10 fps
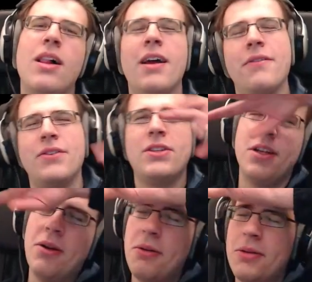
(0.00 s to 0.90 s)
have
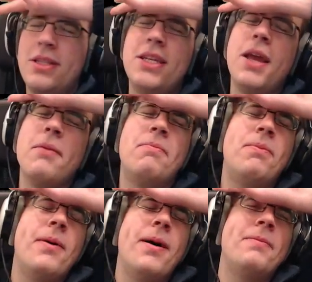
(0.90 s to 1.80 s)
so deep
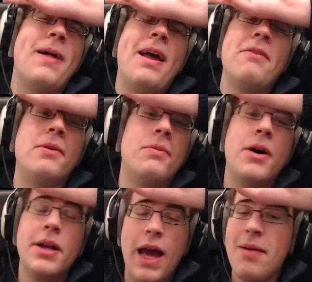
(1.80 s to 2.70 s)
love.
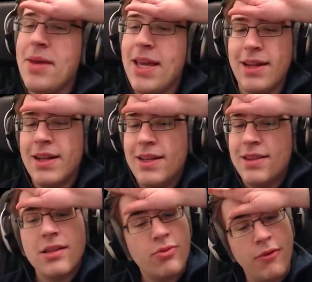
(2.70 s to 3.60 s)
everyone. I mean,
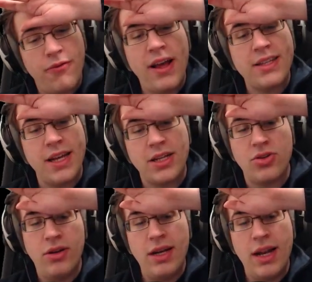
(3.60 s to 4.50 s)
this reflects
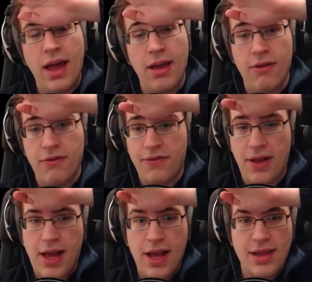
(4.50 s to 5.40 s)
actually life. I